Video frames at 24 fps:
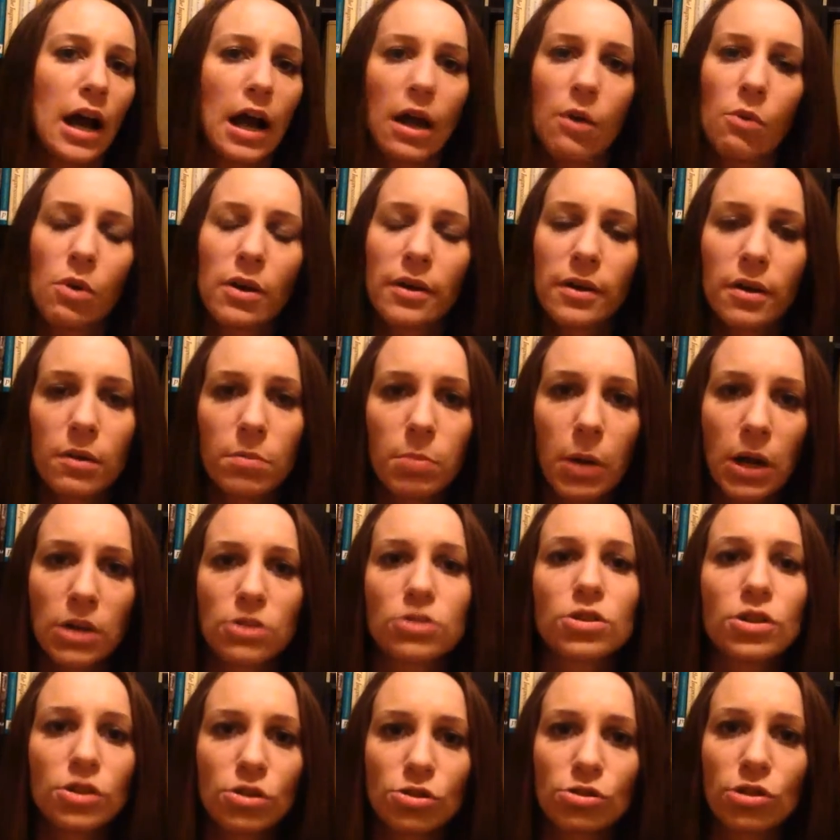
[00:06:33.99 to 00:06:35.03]
I wanted to
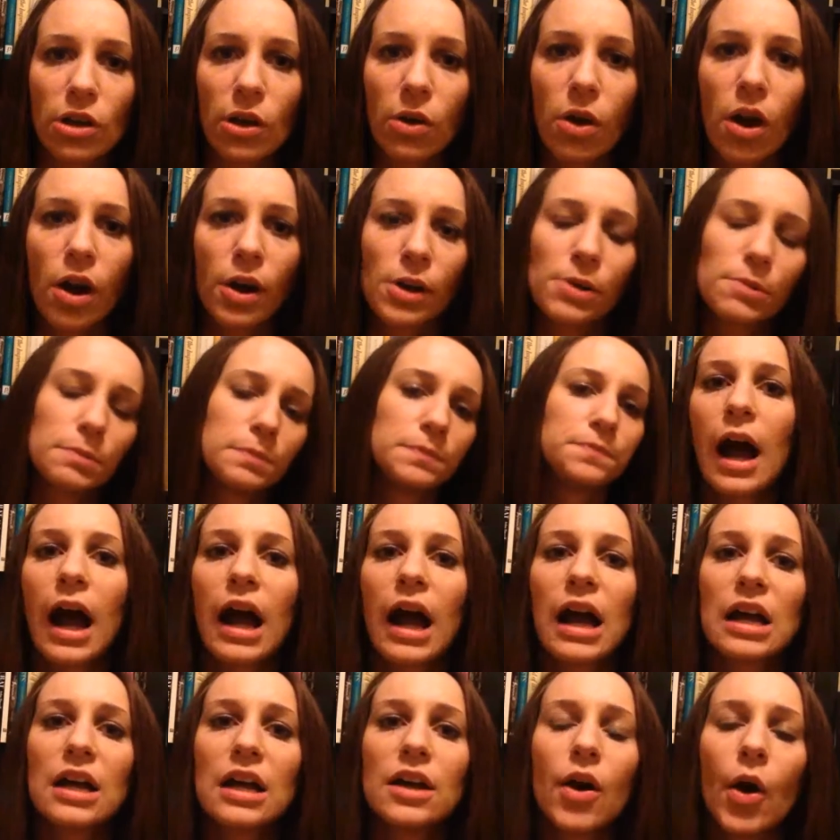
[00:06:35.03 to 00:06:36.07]
punch her so hard.
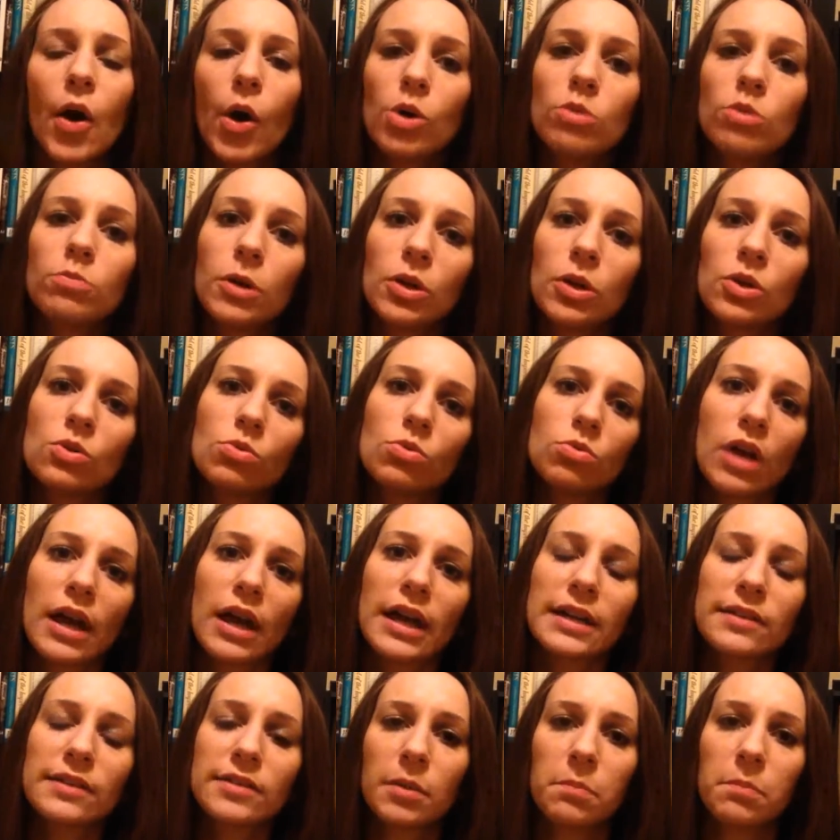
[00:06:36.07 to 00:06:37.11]
I hope you
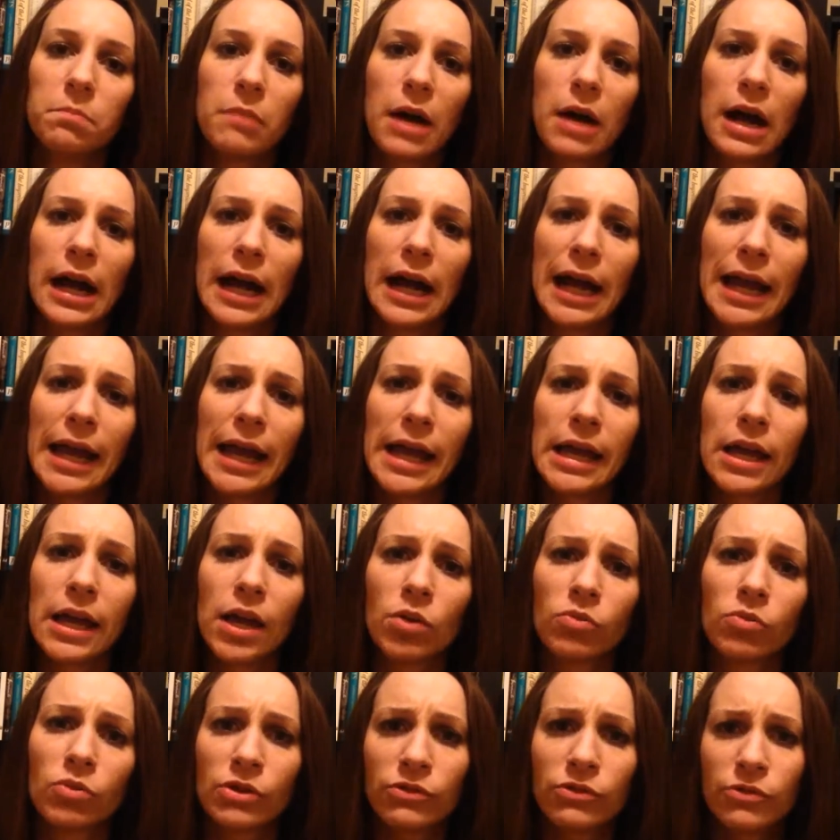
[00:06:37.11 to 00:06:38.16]
liked my
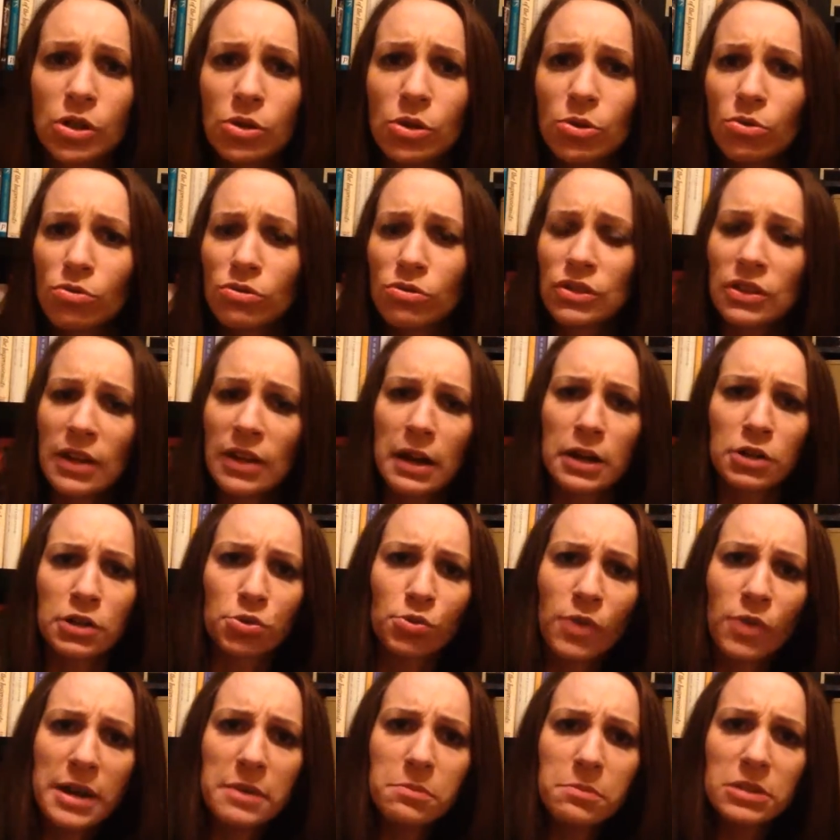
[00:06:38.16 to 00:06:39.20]
review
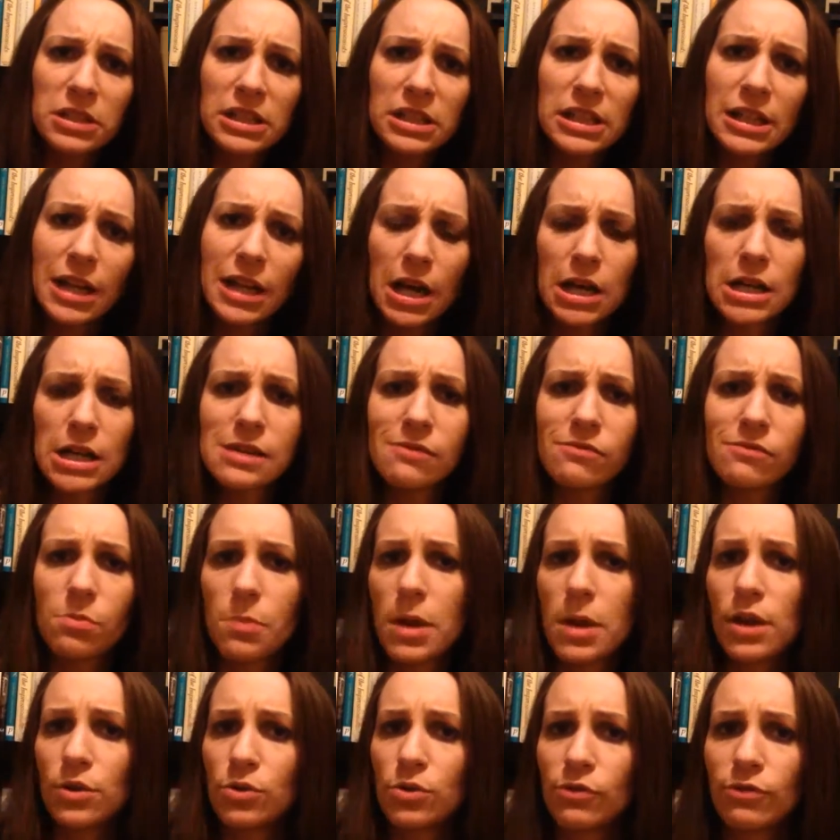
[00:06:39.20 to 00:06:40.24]
slash rambling of The
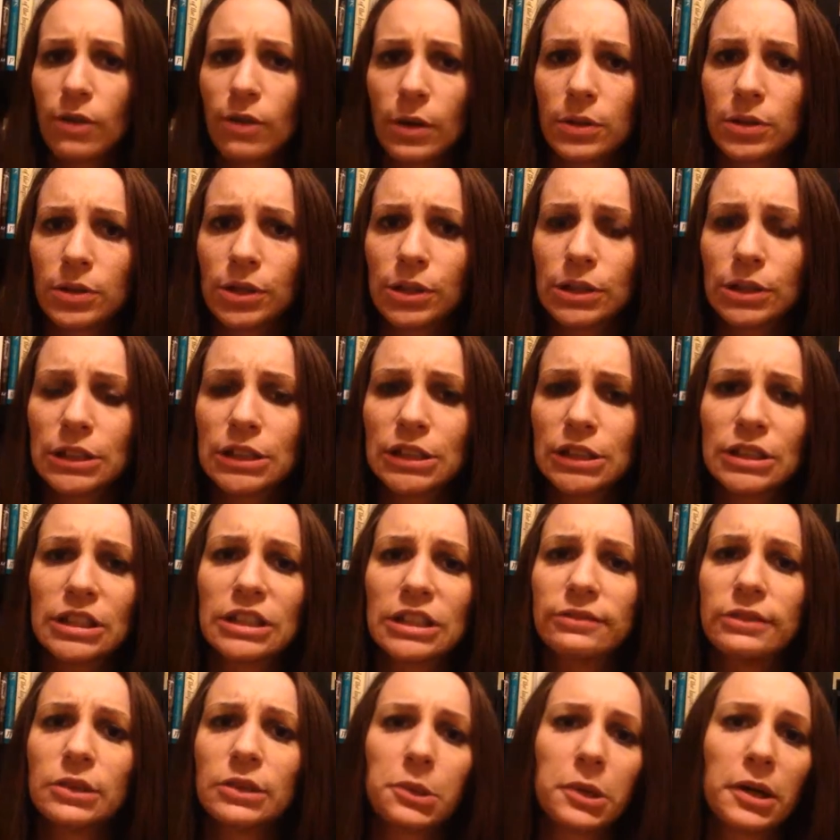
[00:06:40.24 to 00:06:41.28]
Man Who Fell to Earth.
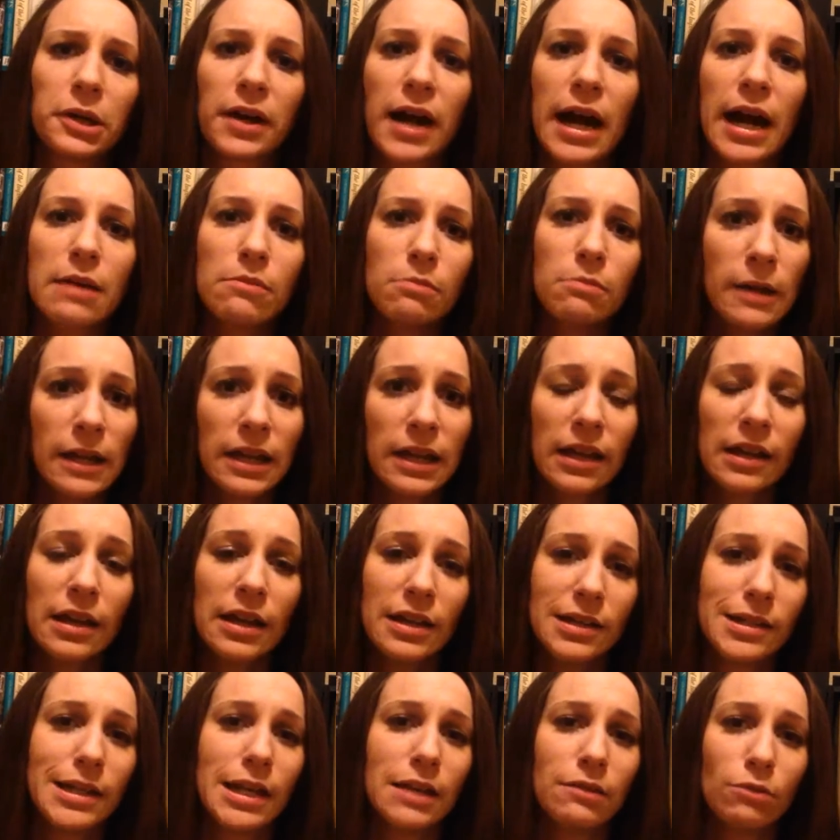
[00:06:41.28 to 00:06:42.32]
If you are a
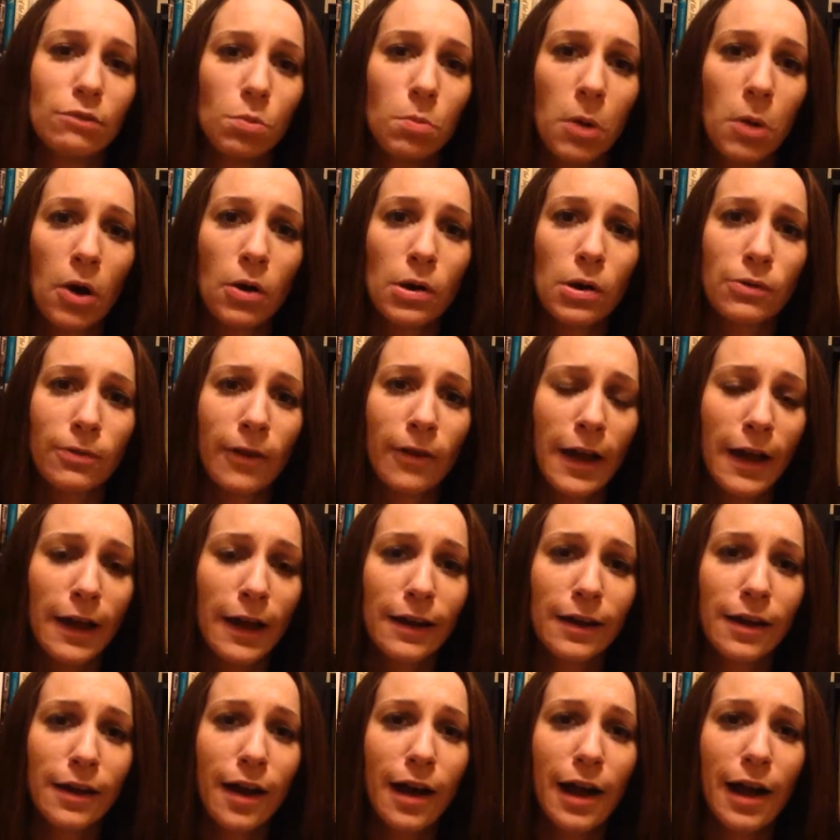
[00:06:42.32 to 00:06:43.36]
big David Bowie
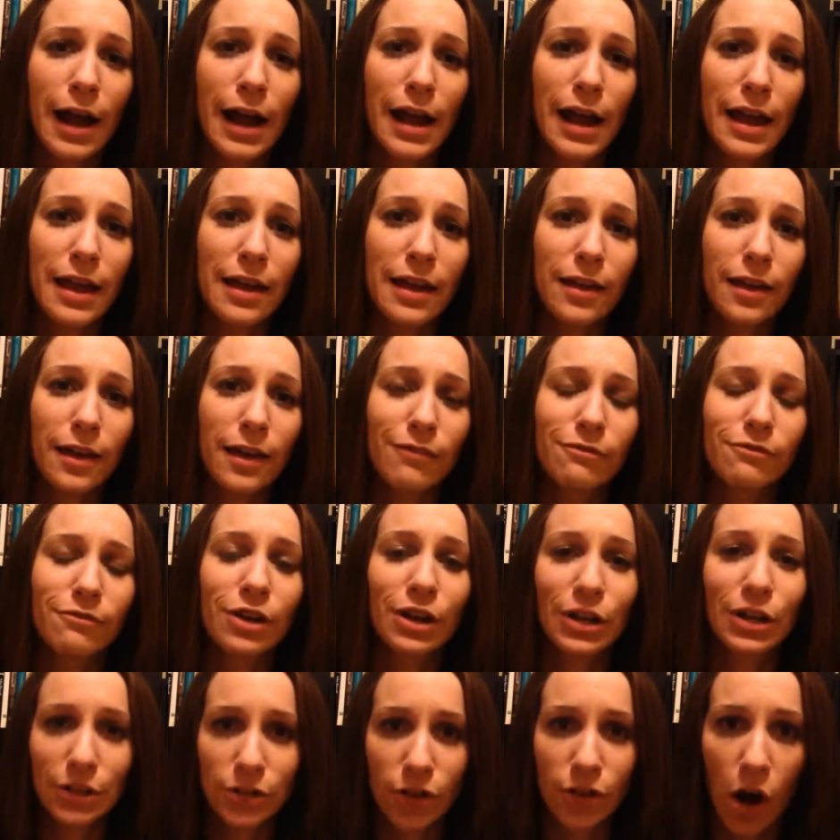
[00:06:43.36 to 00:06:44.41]
fan, I am
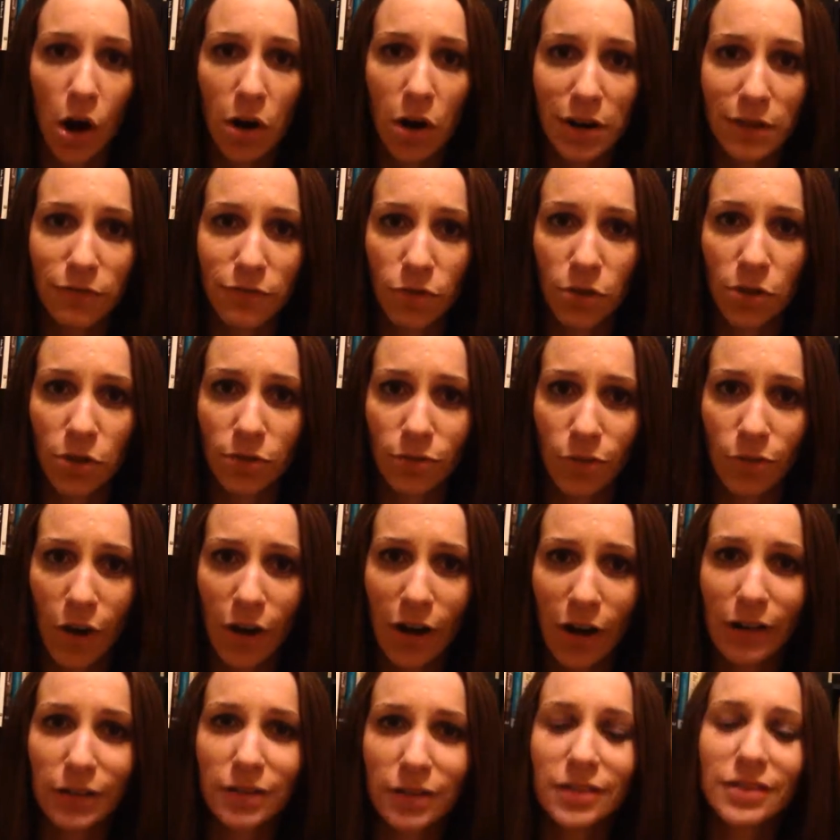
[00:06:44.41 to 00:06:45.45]
very sorry for your
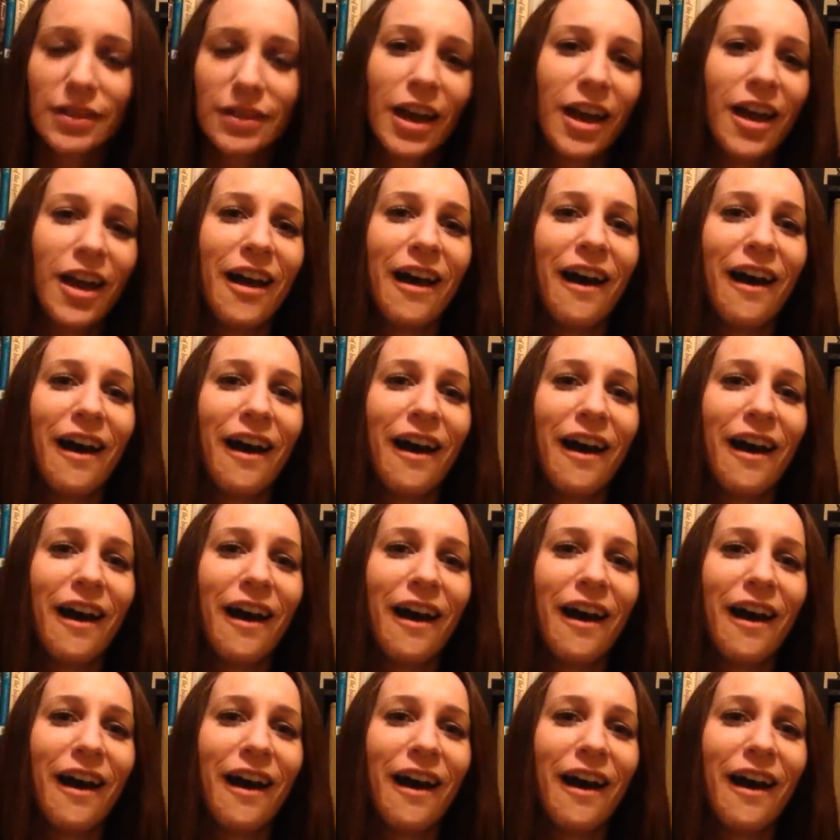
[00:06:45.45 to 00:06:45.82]
loss.